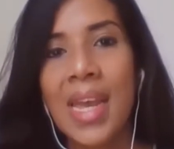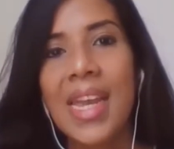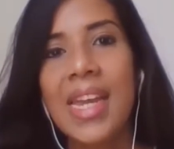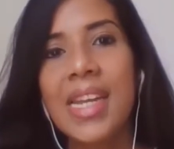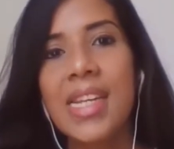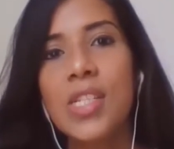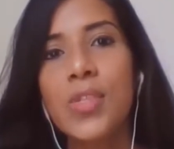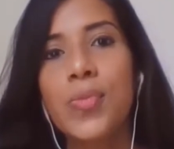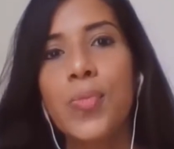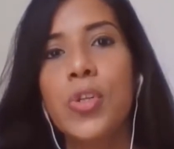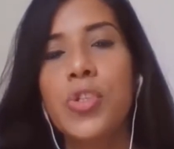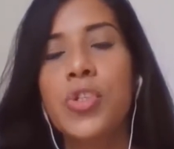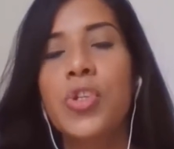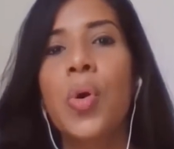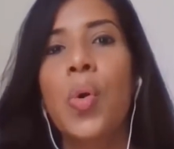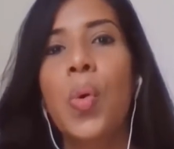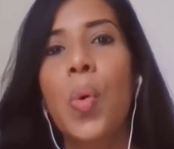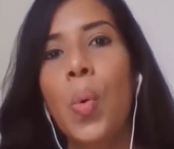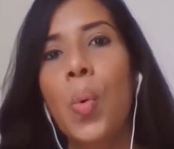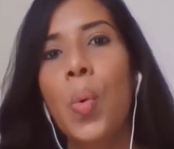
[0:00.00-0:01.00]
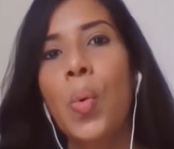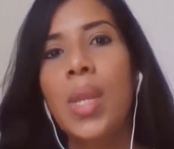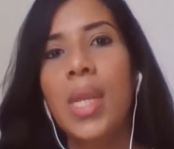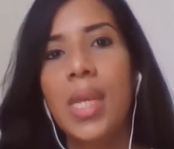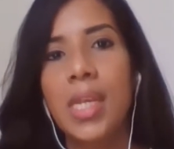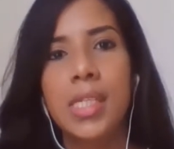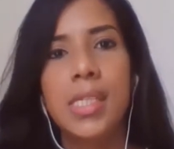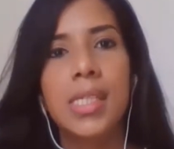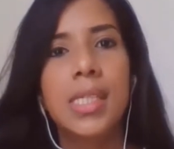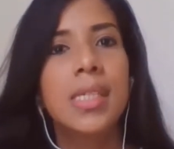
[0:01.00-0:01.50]
It is what your
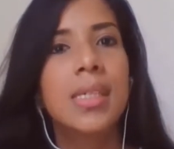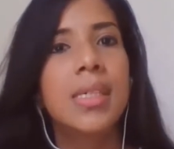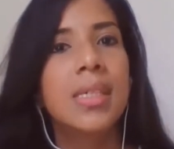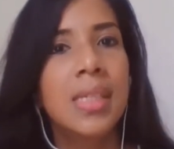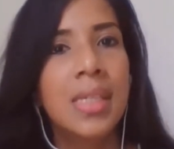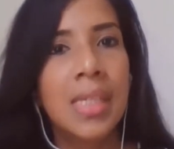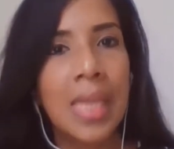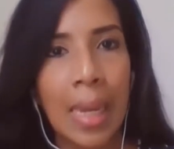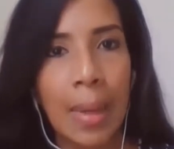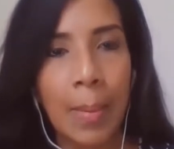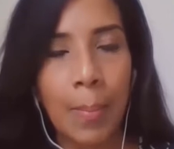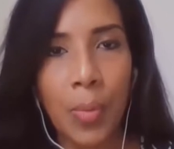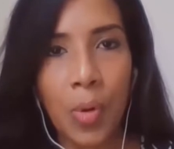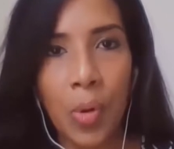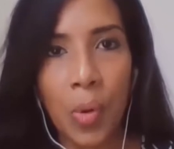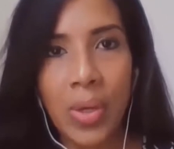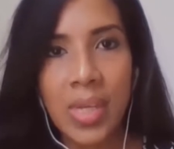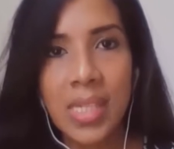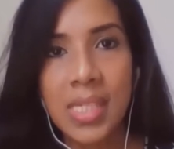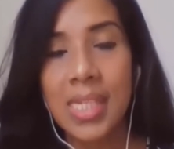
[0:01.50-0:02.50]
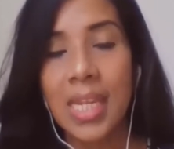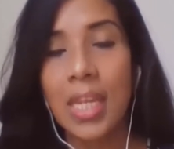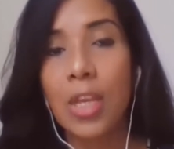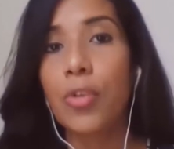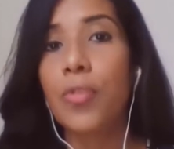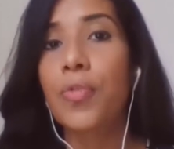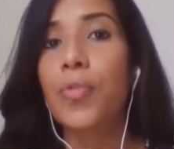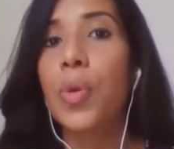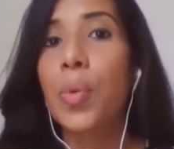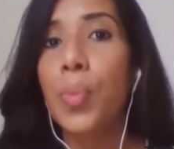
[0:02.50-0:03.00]
own internal employees
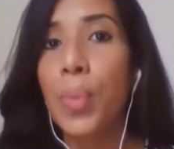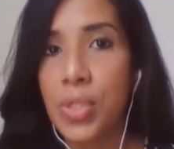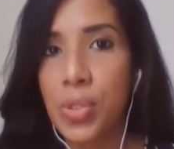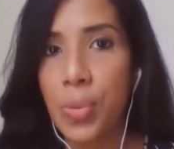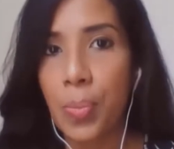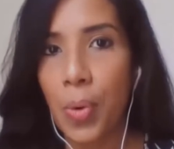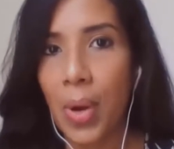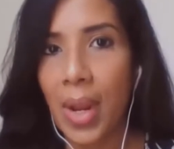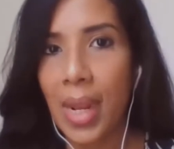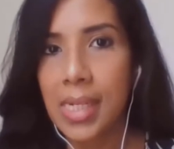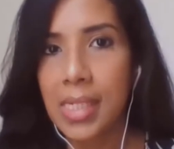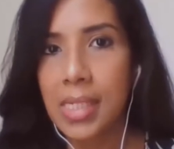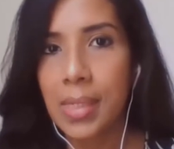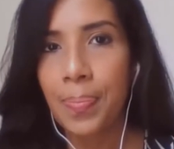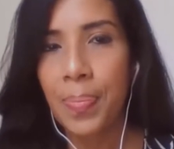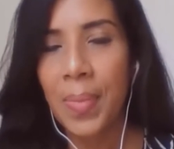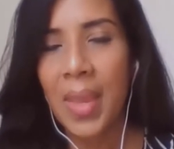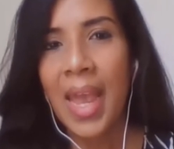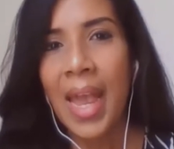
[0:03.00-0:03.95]
think of you as a brand.